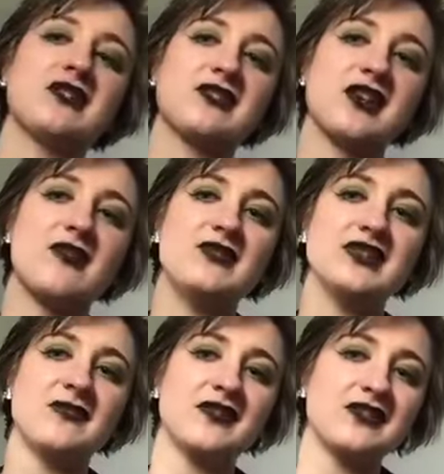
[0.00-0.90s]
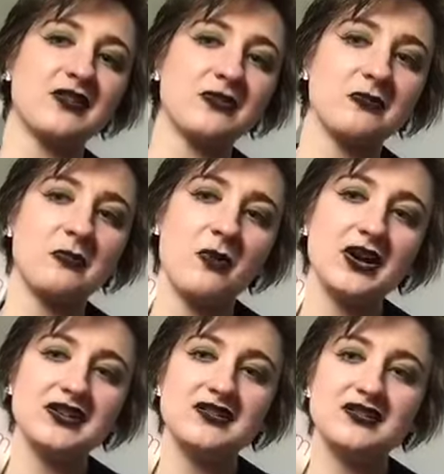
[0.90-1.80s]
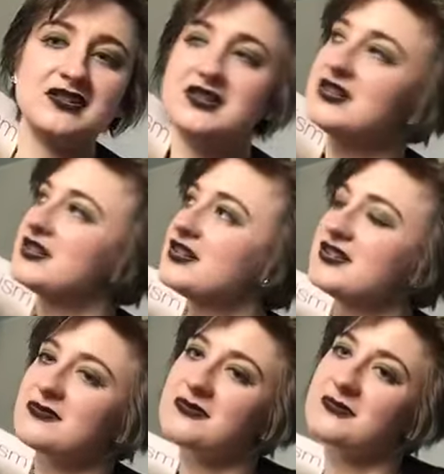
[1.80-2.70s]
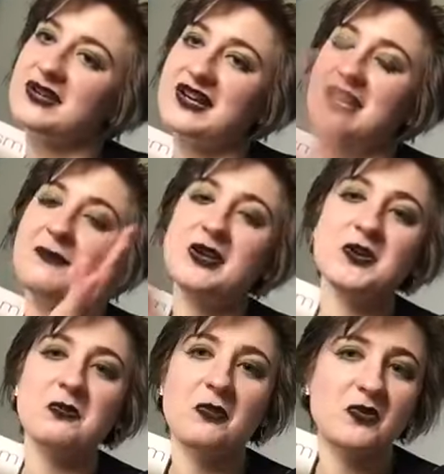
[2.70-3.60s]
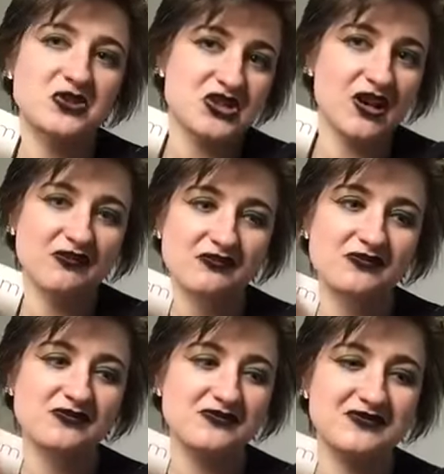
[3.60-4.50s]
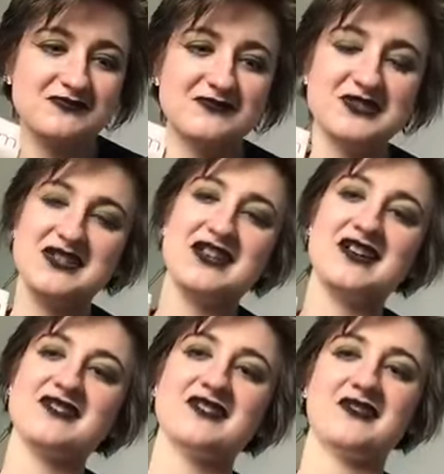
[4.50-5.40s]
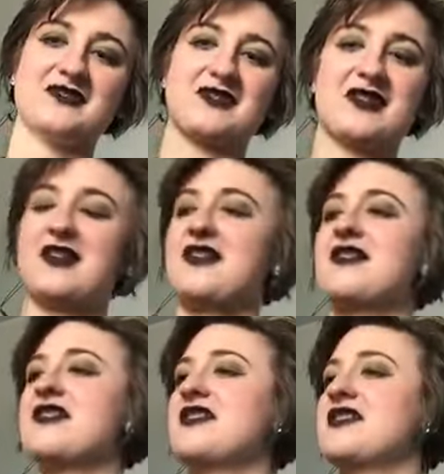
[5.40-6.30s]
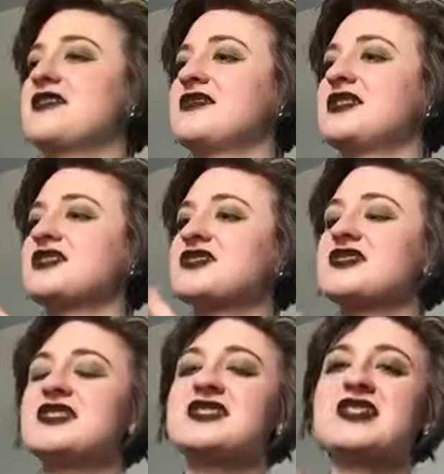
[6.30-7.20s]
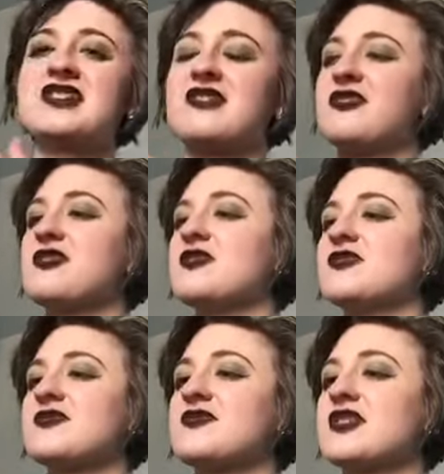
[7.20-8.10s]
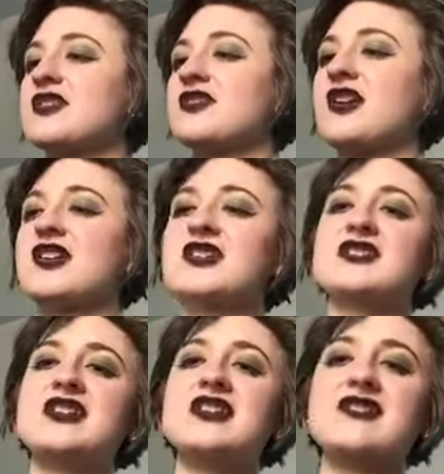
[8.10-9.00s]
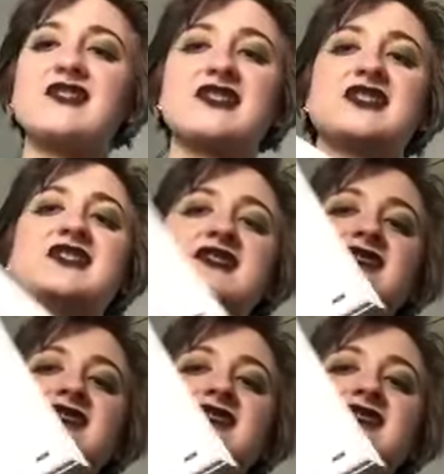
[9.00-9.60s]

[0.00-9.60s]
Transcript: to start reading this at some point when I get my new bookshelf. But yeah, literally, it's so lovely. I can easily